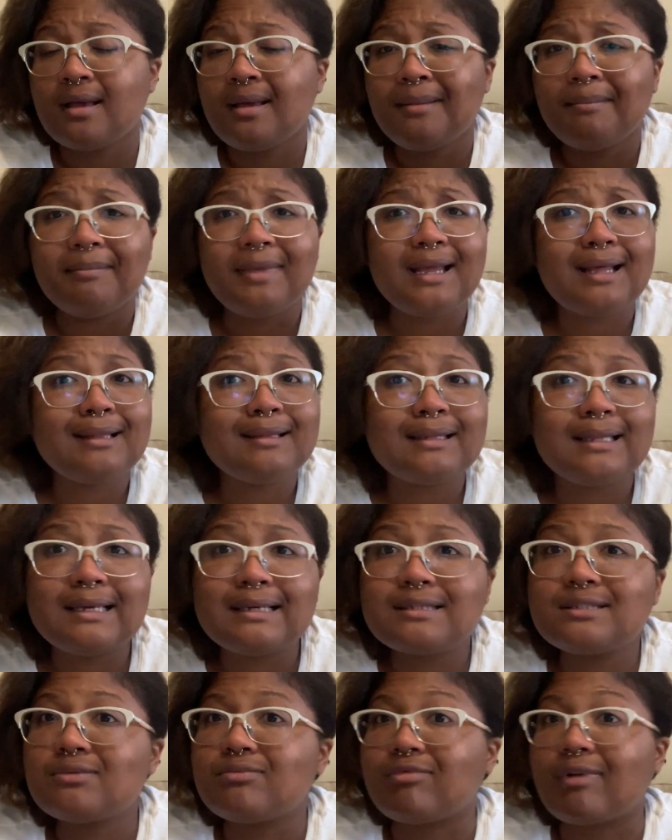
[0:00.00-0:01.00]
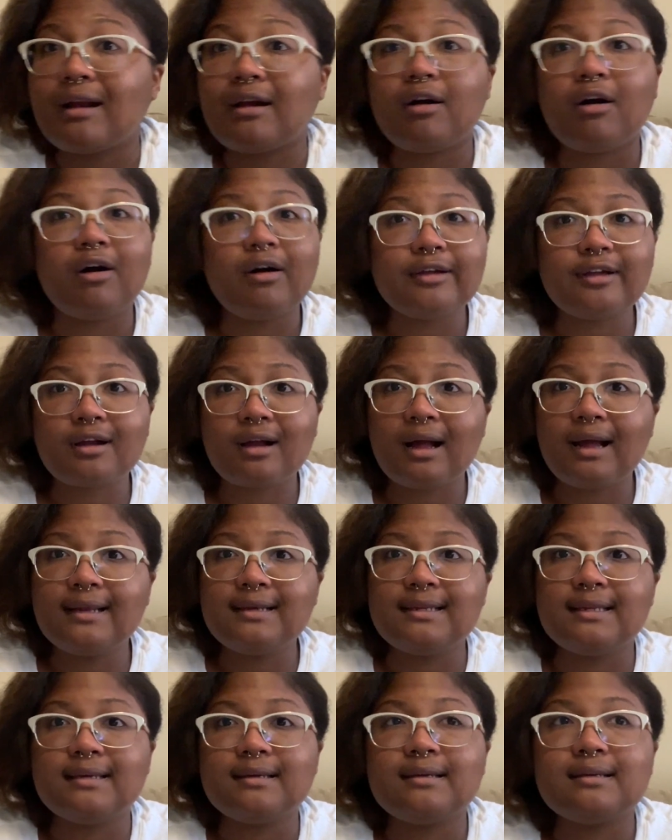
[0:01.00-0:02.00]
Make a list, write out all your
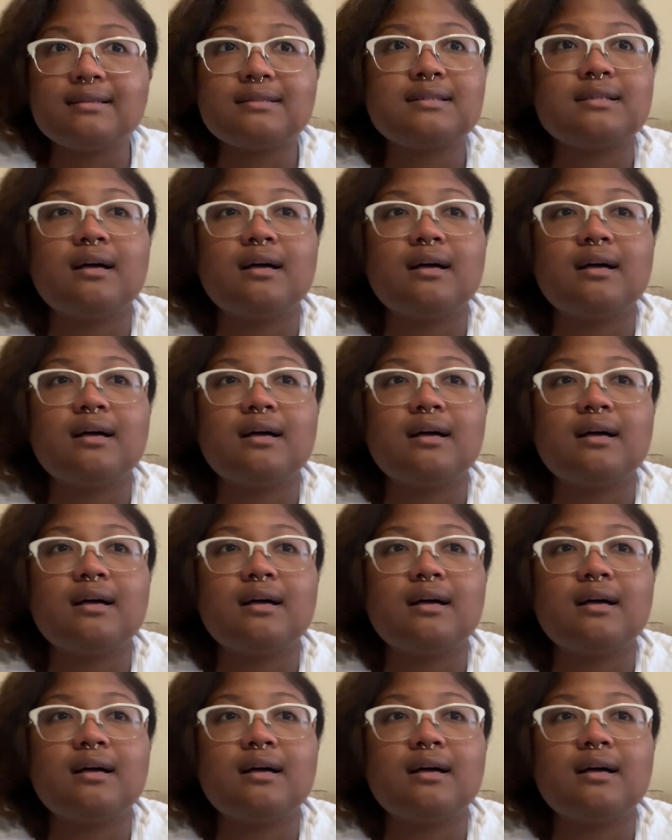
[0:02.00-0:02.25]
ideas.